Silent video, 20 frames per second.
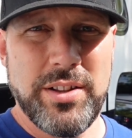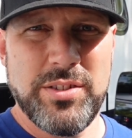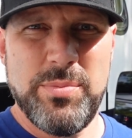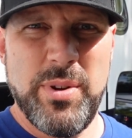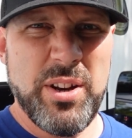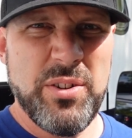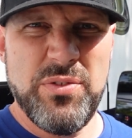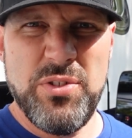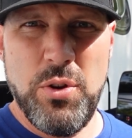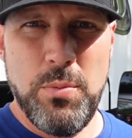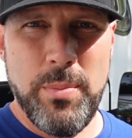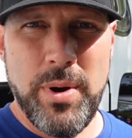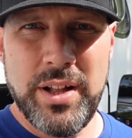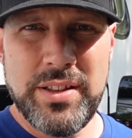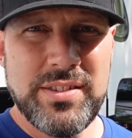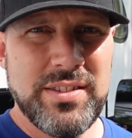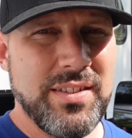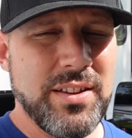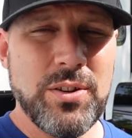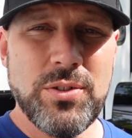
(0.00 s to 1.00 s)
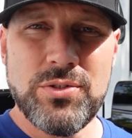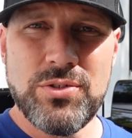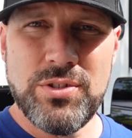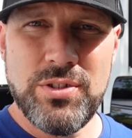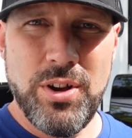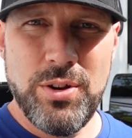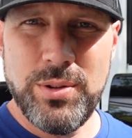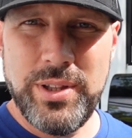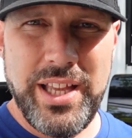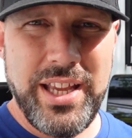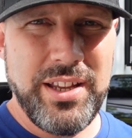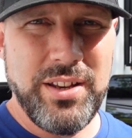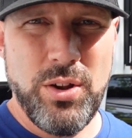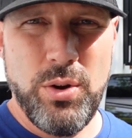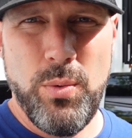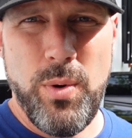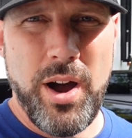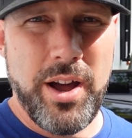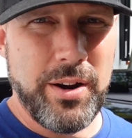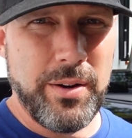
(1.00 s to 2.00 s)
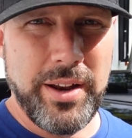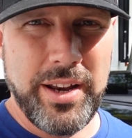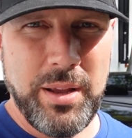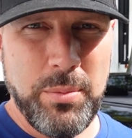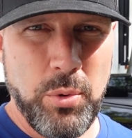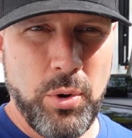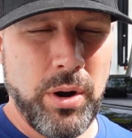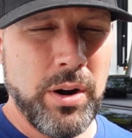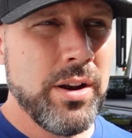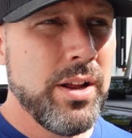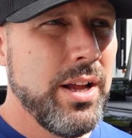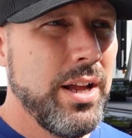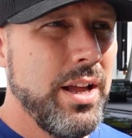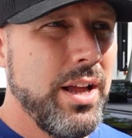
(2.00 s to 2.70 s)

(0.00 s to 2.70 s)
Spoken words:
It's been a few months, there's no leak, no water anymore.